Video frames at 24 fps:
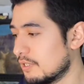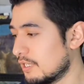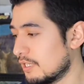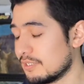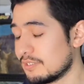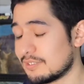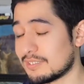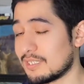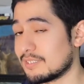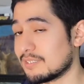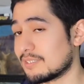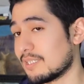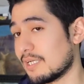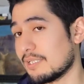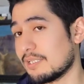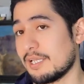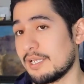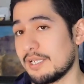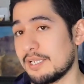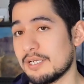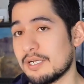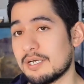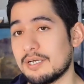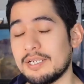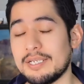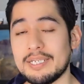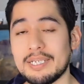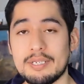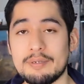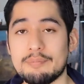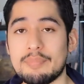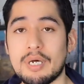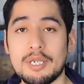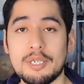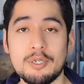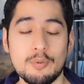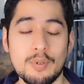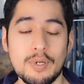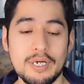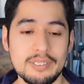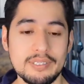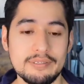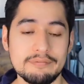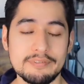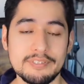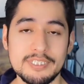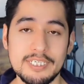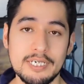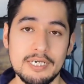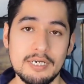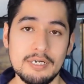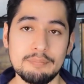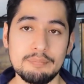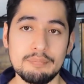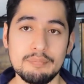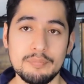Since they are in a bioactive setup,